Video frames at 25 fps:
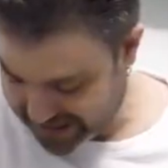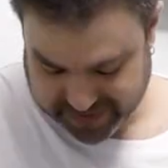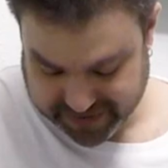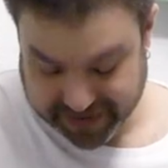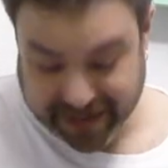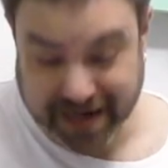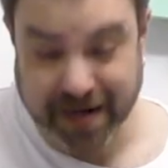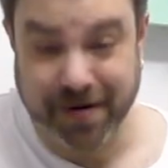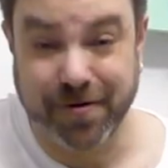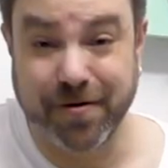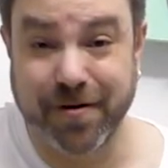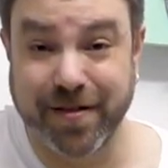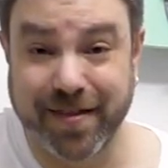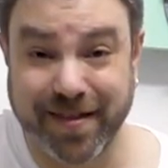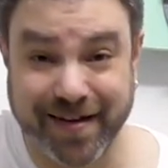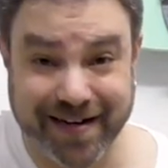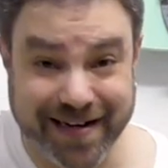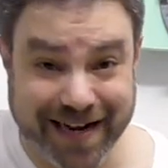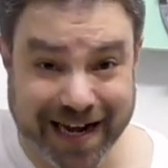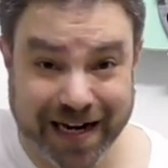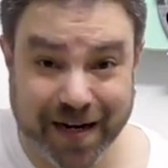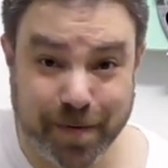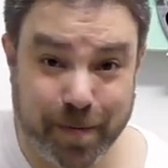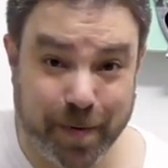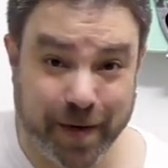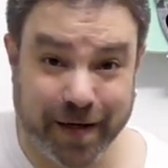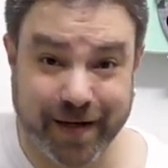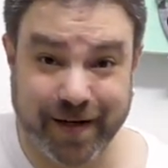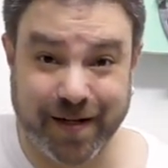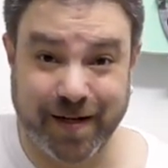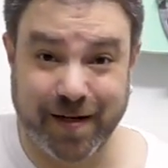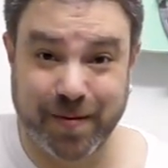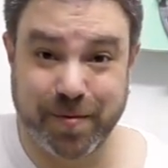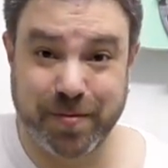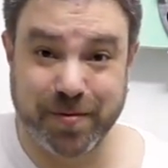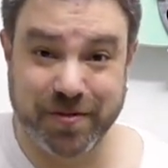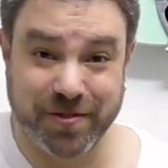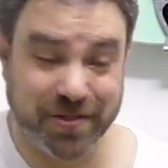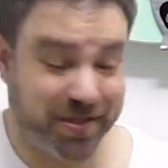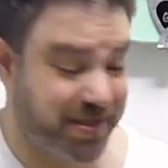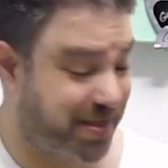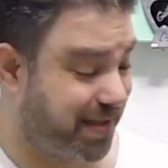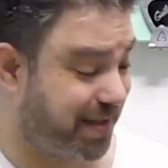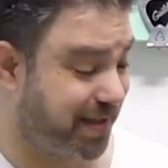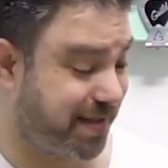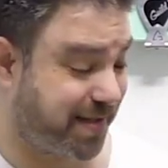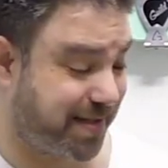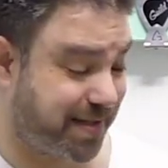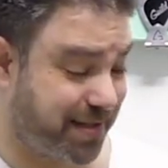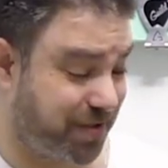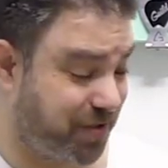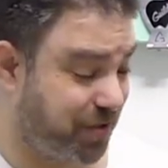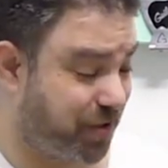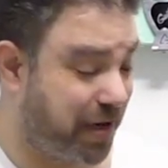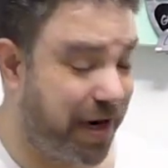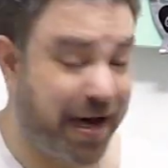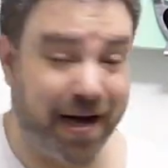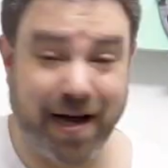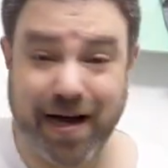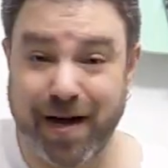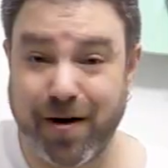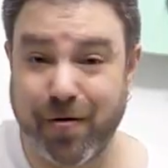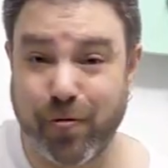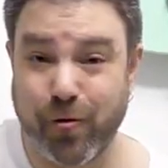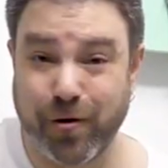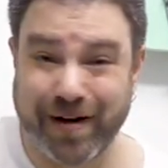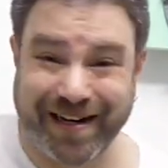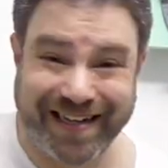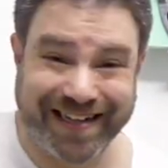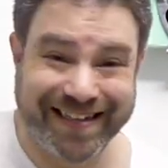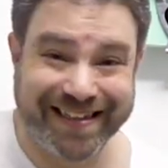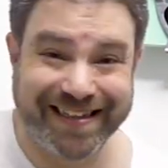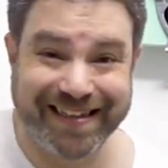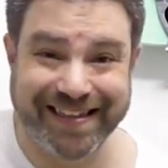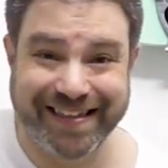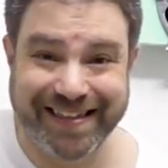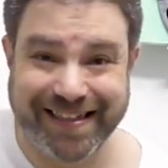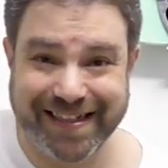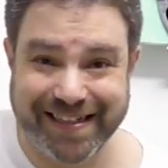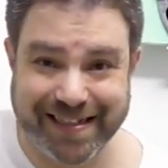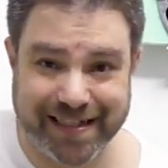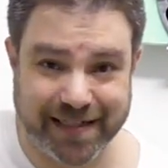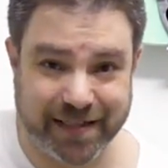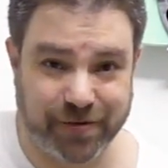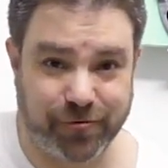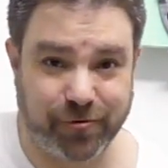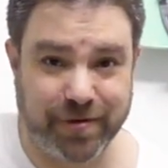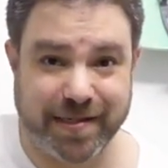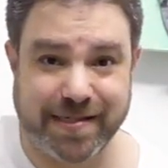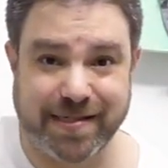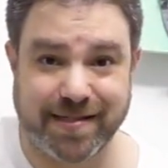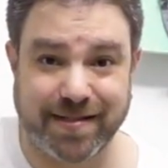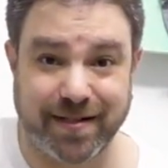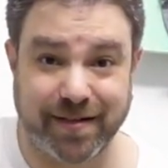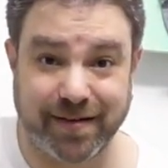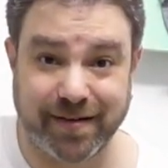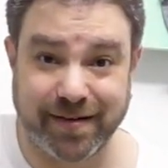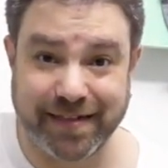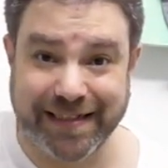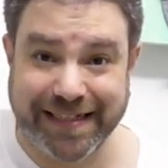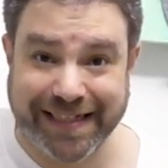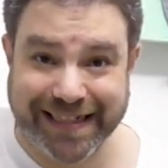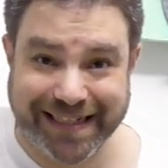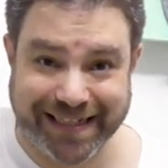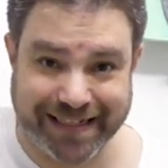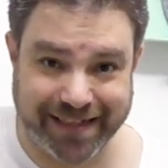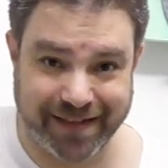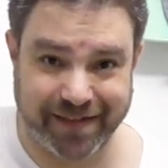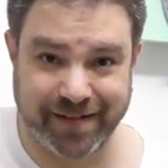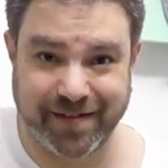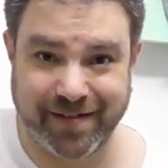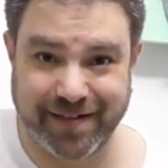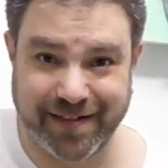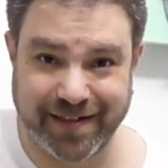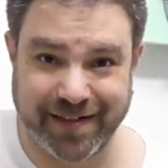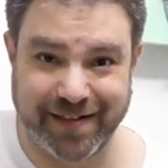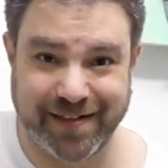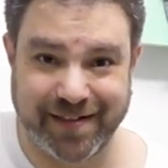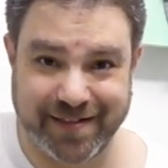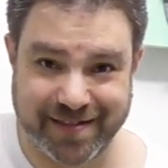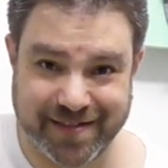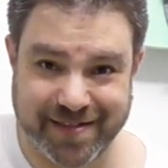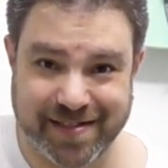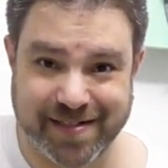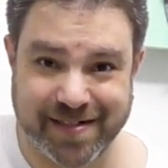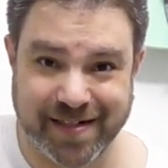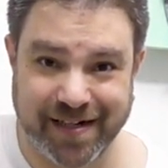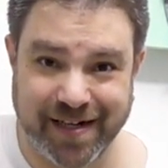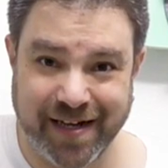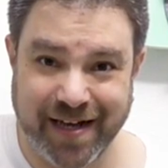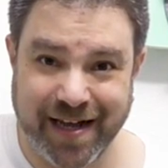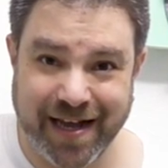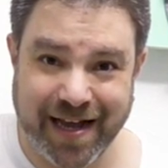Now, the neck pickup, just listen to how clean and crystalline it is,